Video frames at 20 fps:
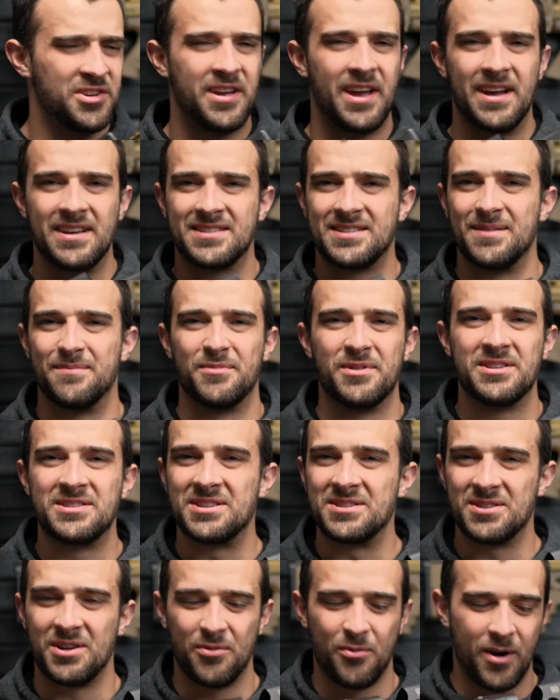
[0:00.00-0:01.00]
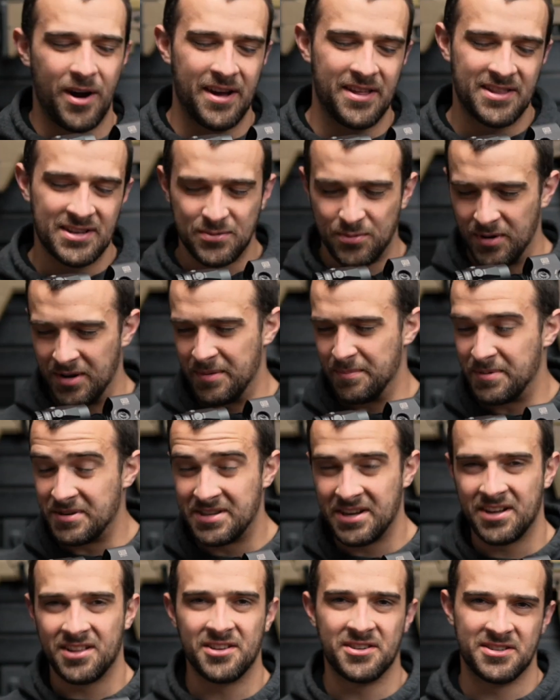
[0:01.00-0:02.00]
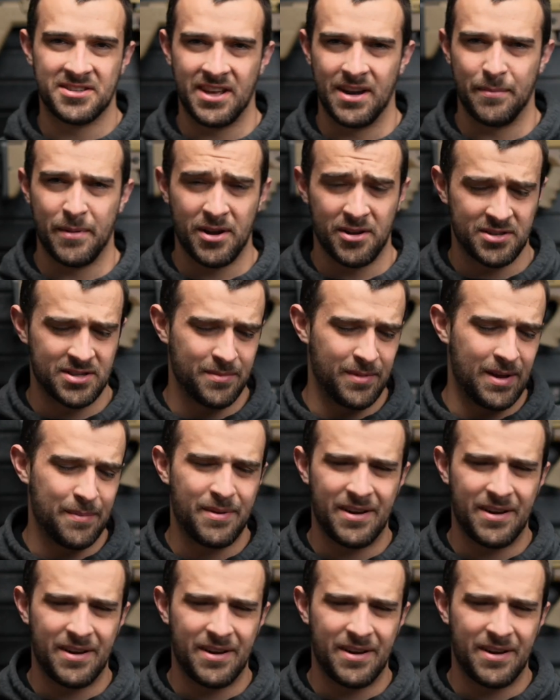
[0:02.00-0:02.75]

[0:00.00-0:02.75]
yeah, some reasons on why this one in particular is sentimental to me,